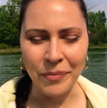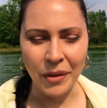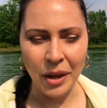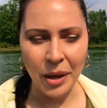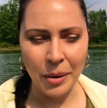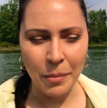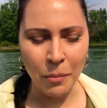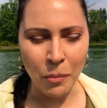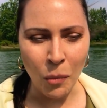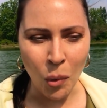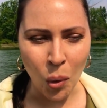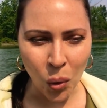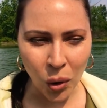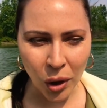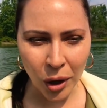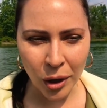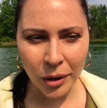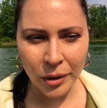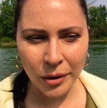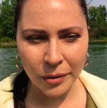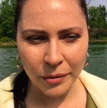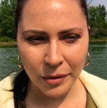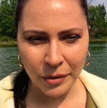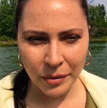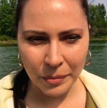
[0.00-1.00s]

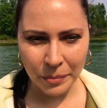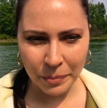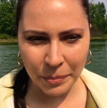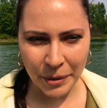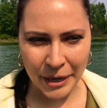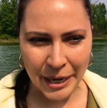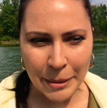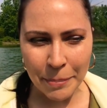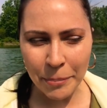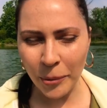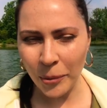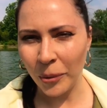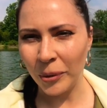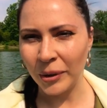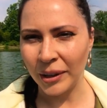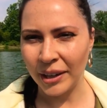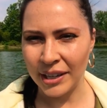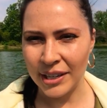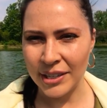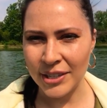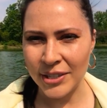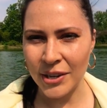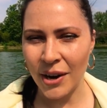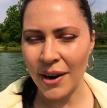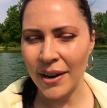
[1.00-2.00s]
More people are
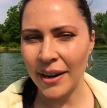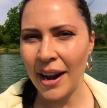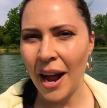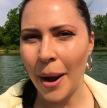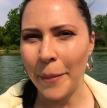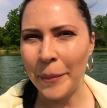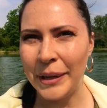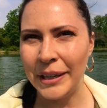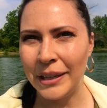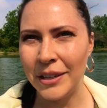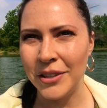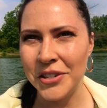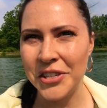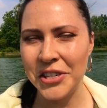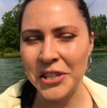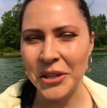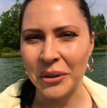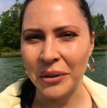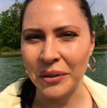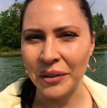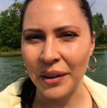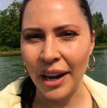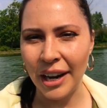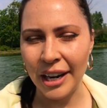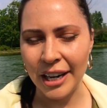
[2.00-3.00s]
going to start coming into
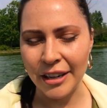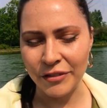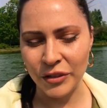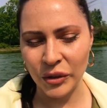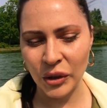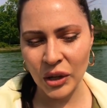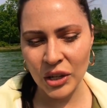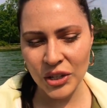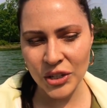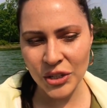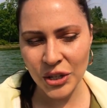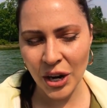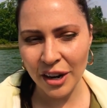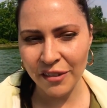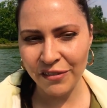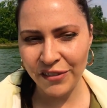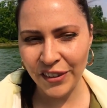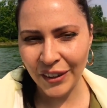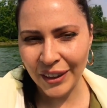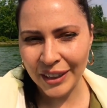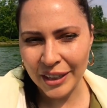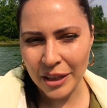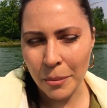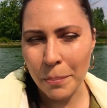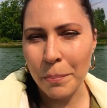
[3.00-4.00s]
your life. You're going to start
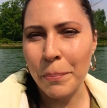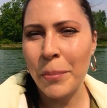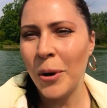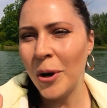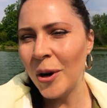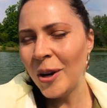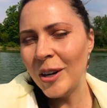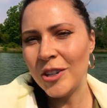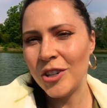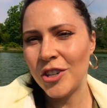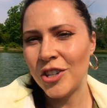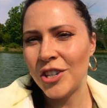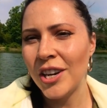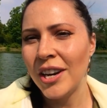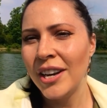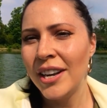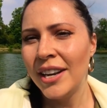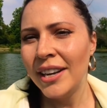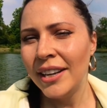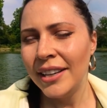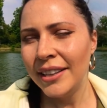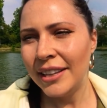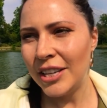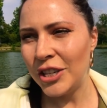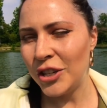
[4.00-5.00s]
feeling the push
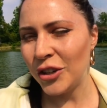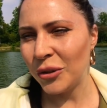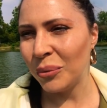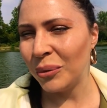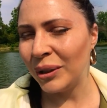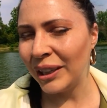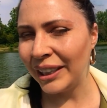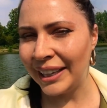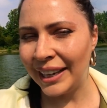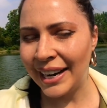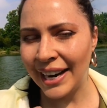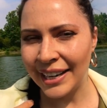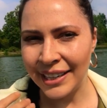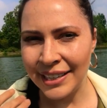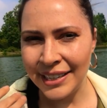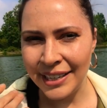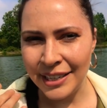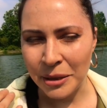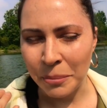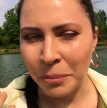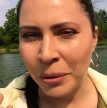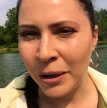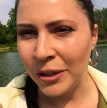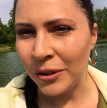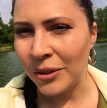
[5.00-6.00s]
that you're really going to need
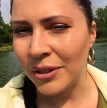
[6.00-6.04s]
to put